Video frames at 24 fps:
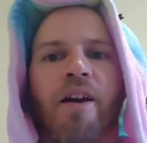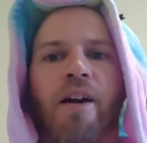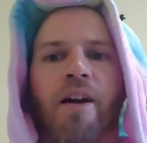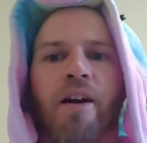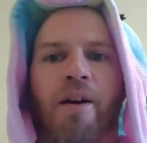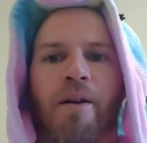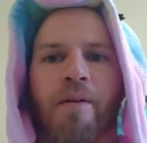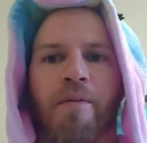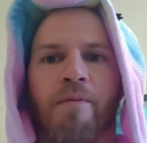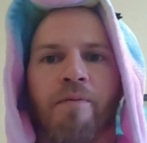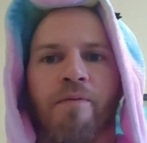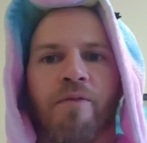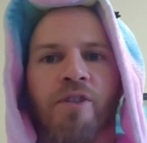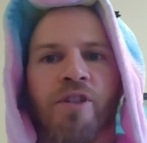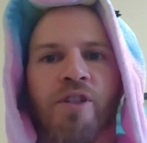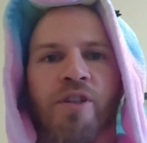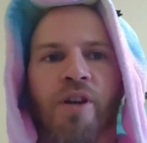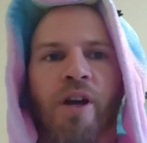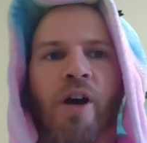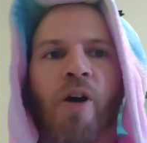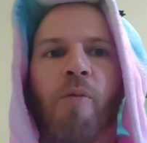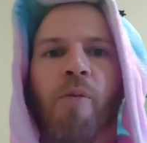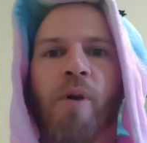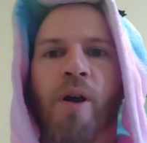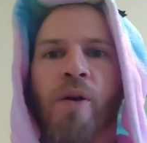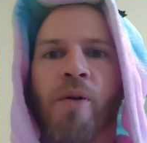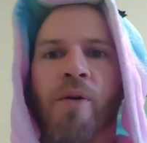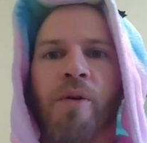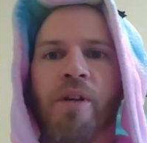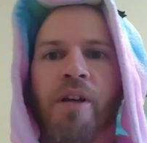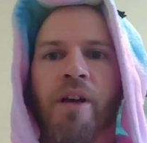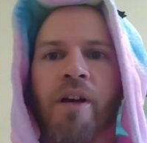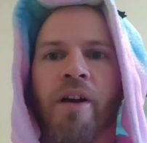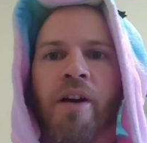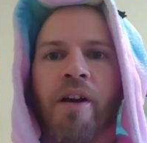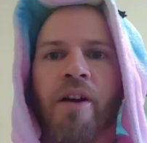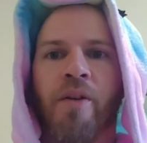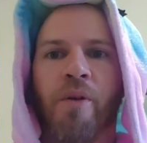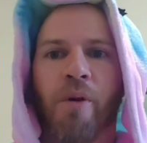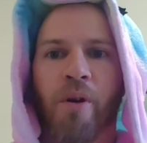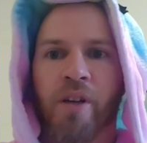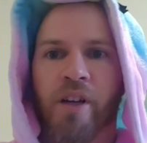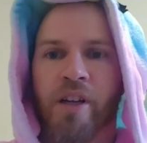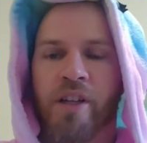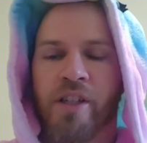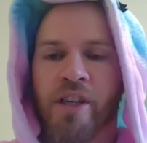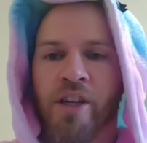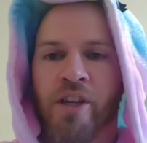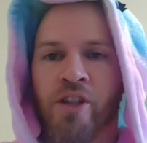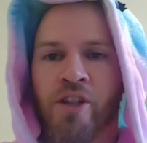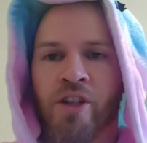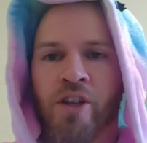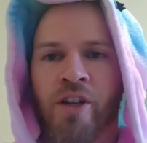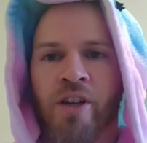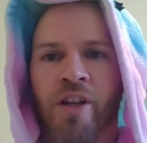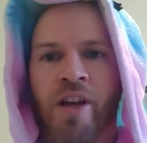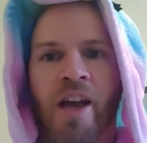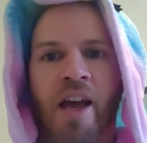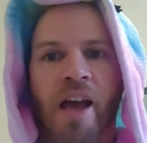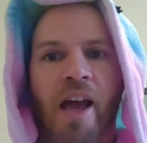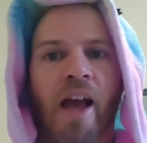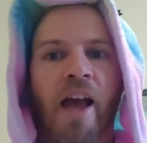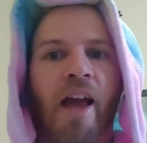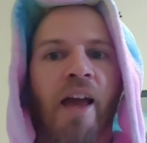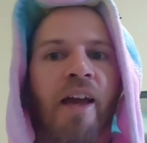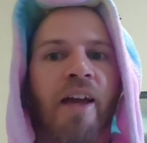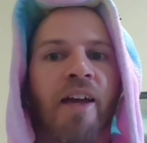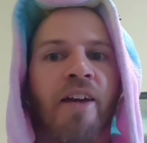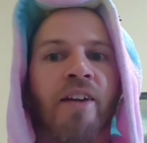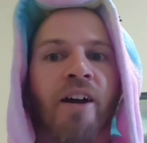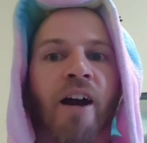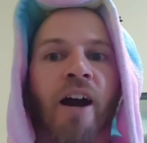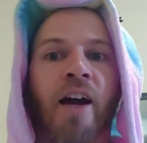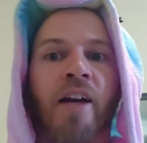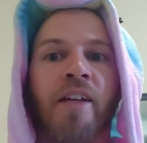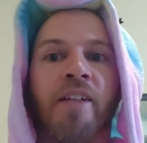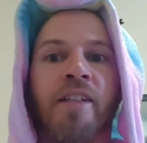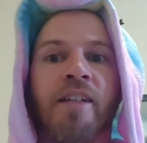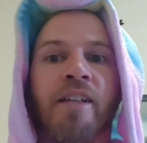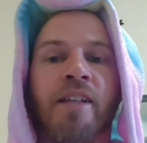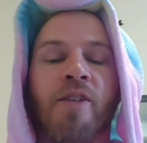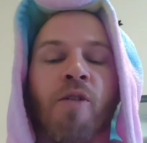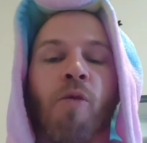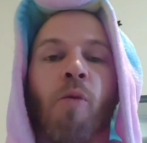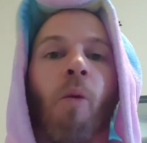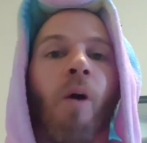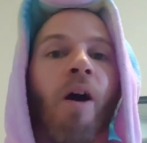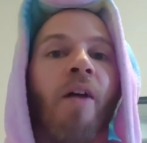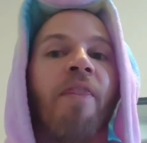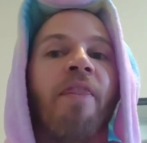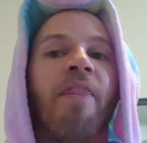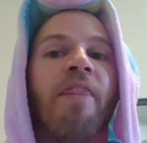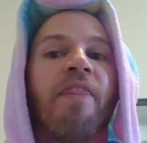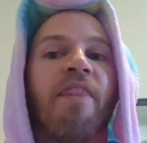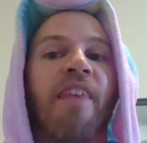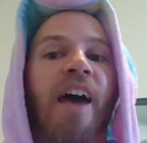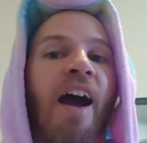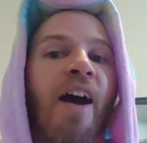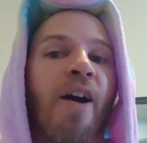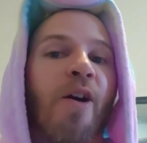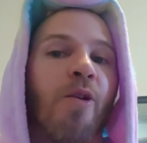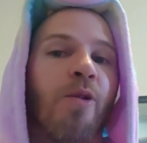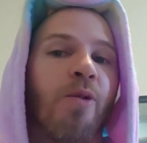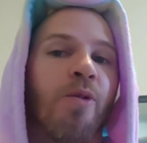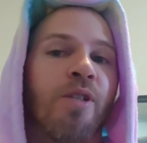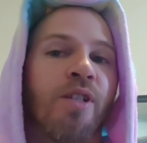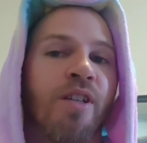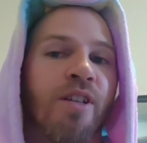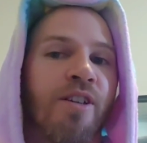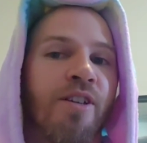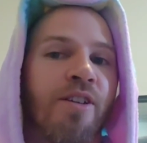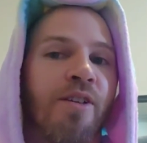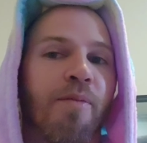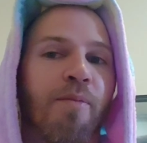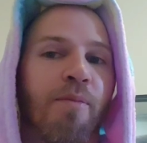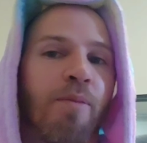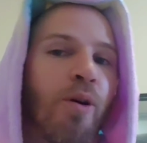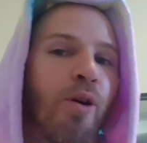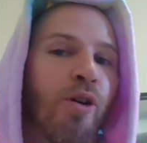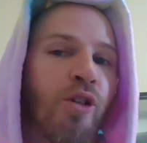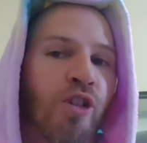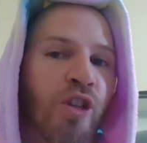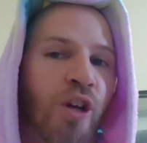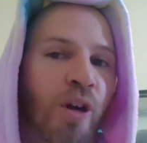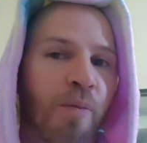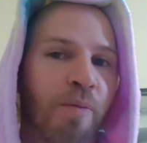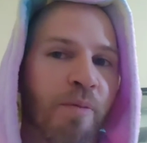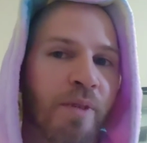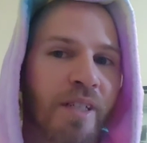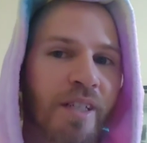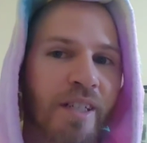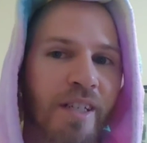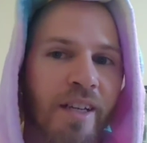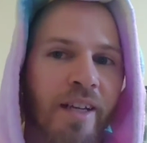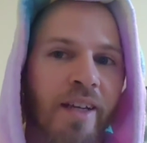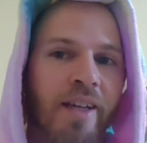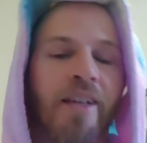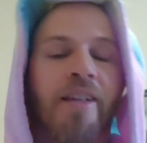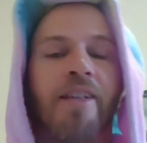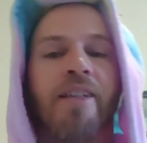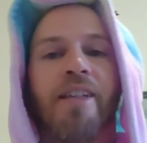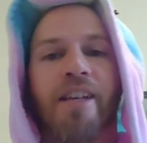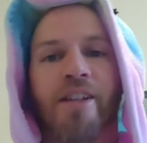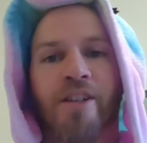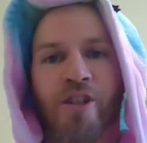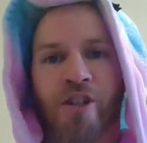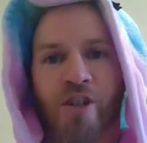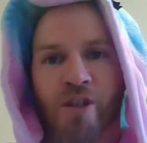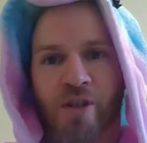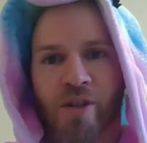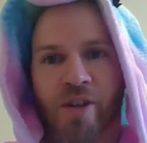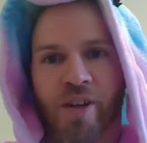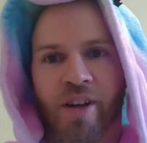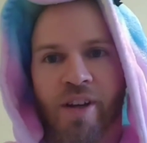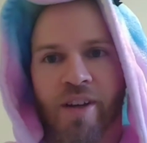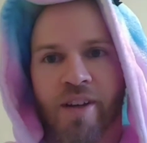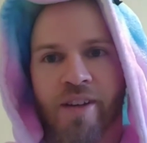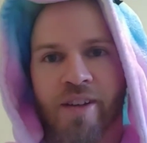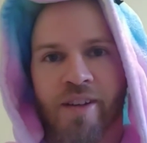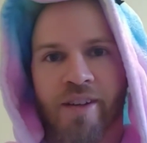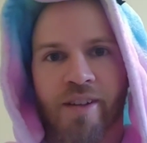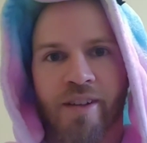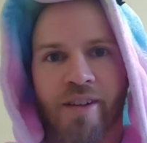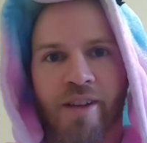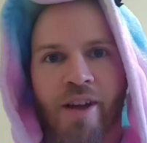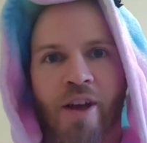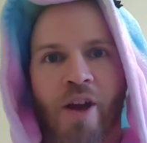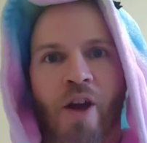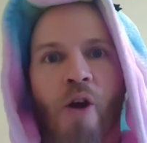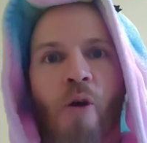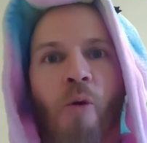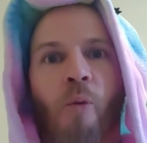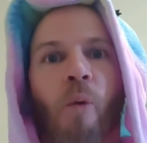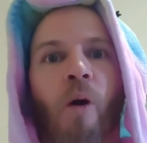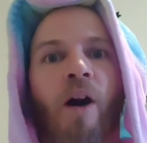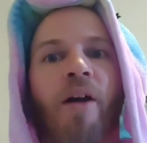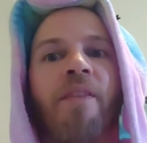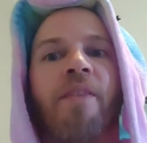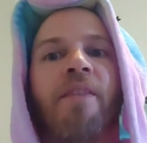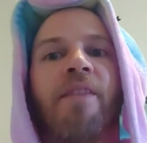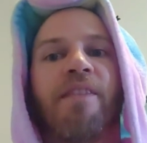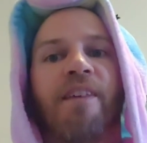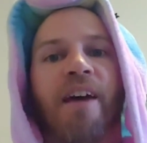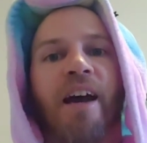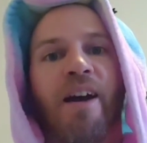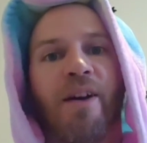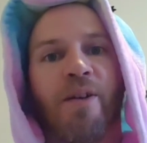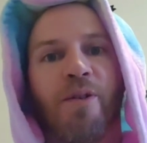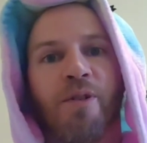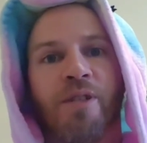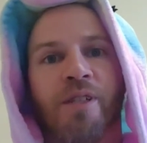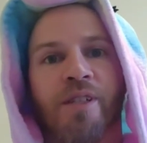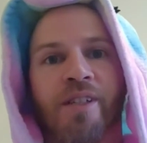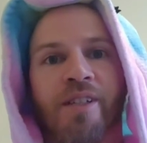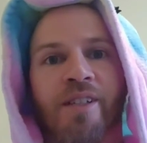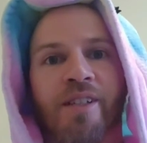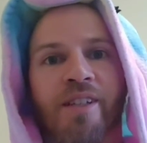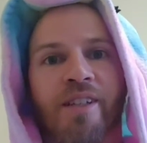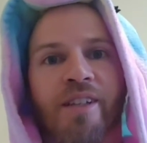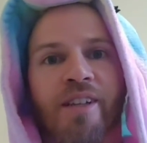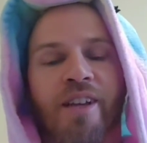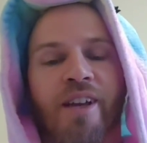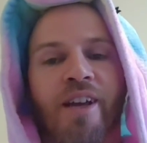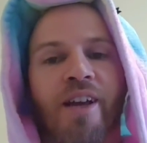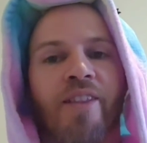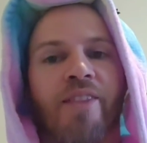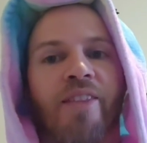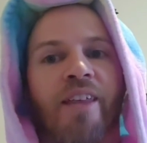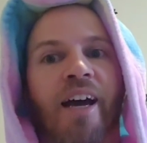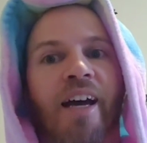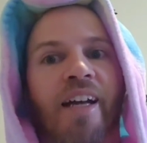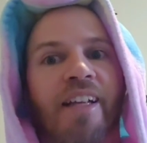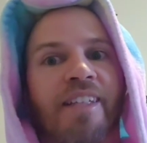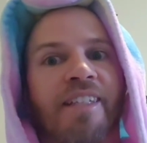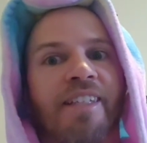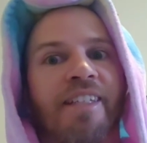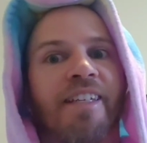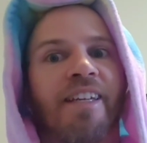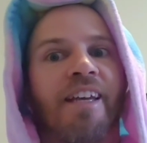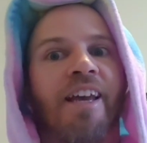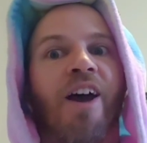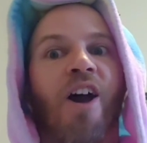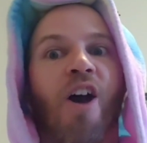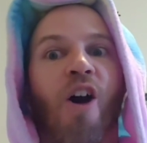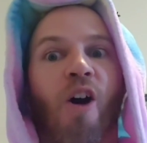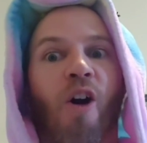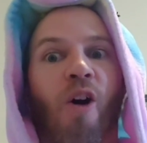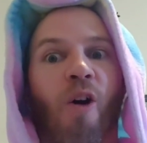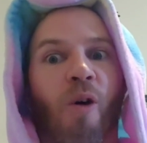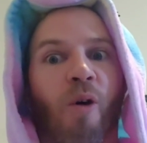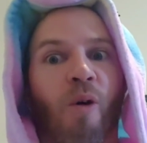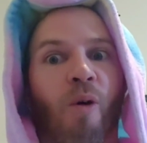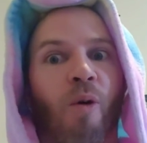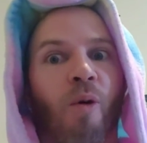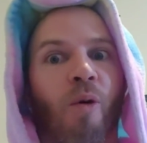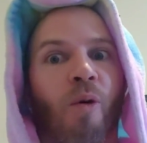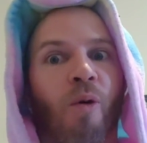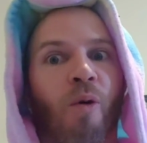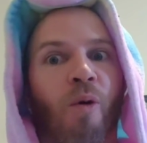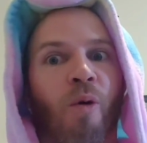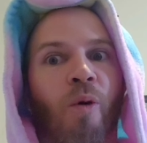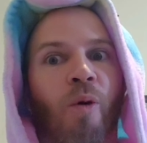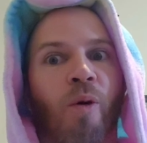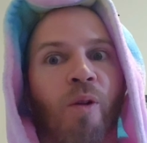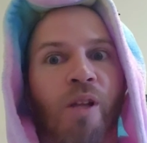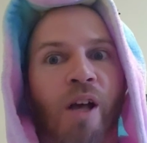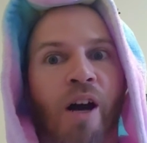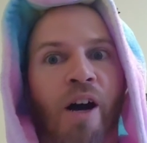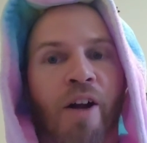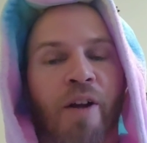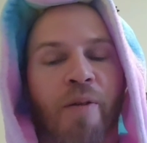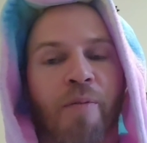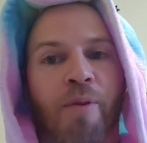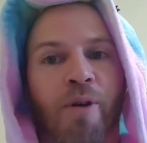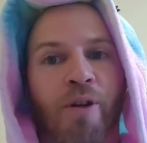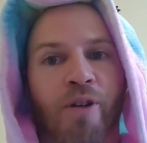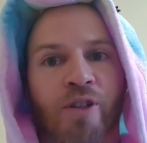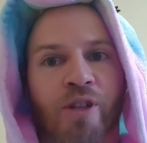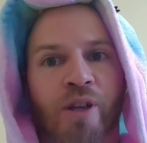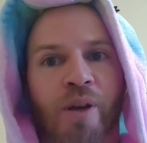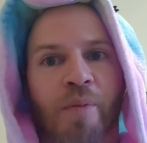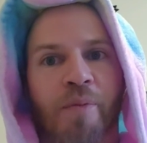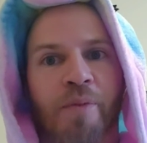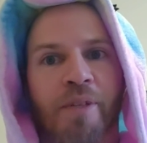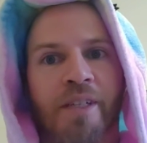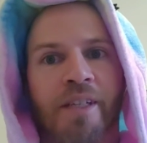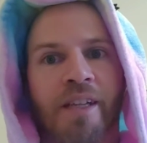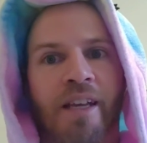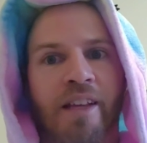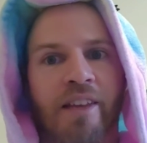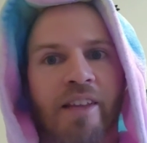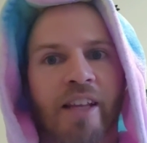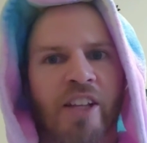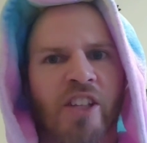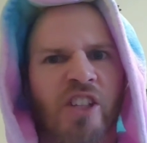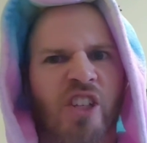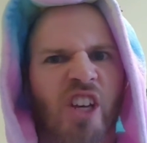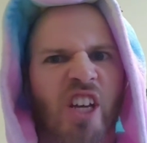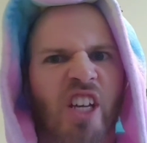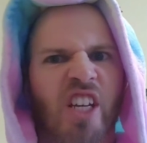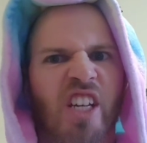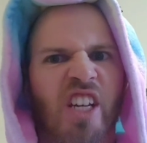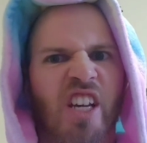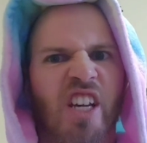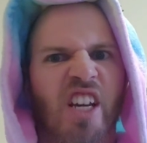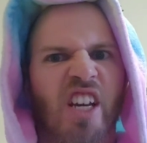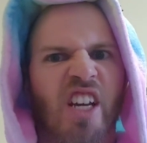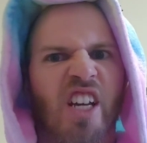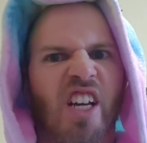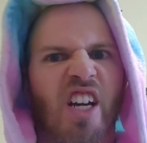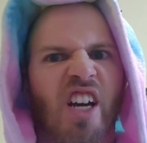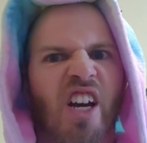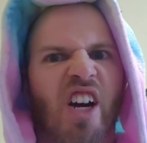to help out an organization, and I did 1,000 push-ups yesterday. 1,000. That's a whole lot of push-ups. That's like